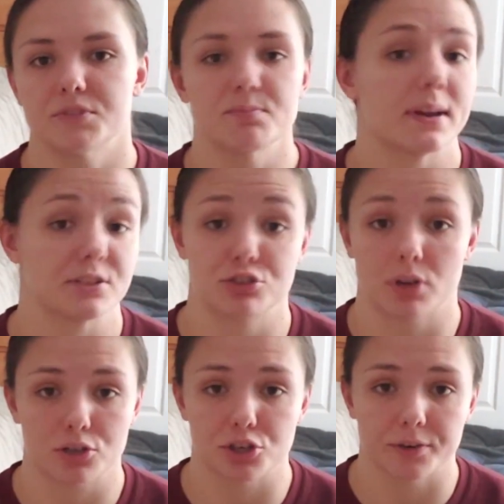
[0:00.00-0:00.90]
my
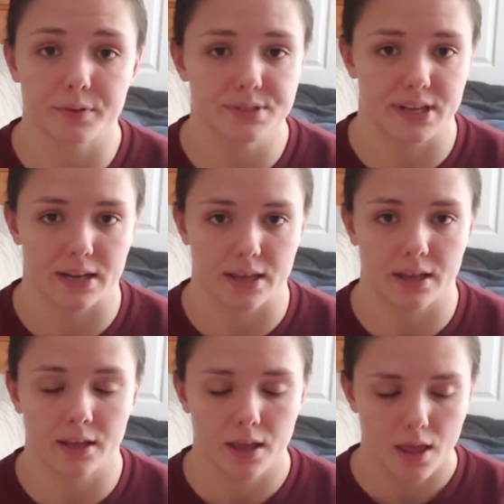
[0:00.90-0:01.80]
structure for
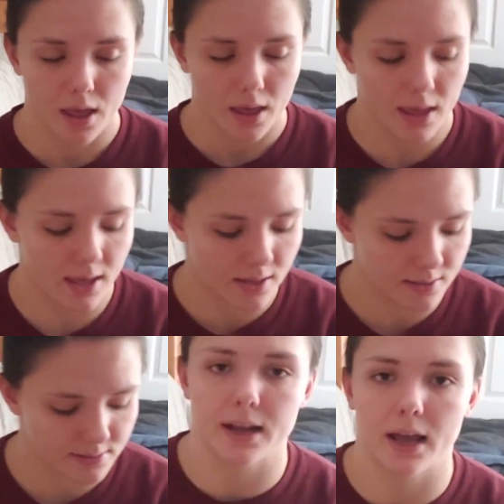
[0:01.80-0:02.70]
studying
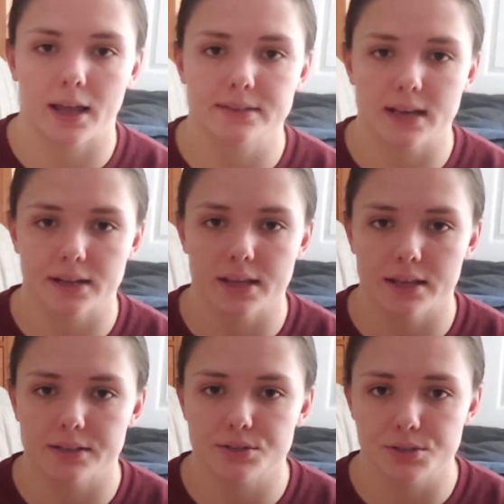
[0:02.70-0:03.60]
is I
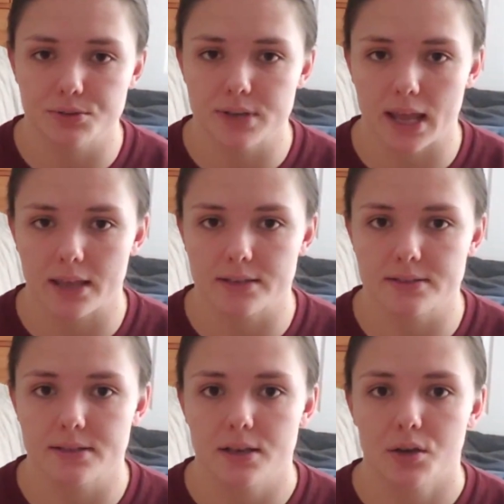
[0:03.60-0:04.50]
dedicated 2
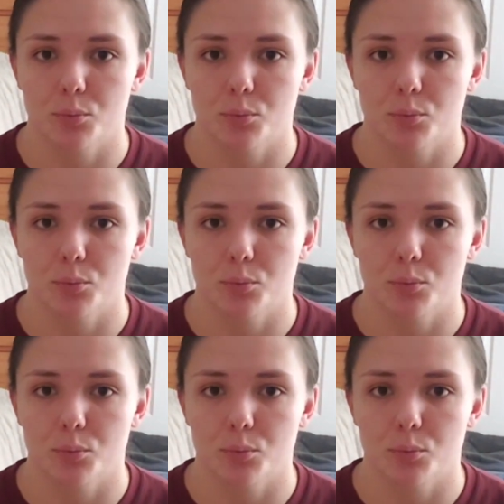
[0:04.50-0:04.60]
days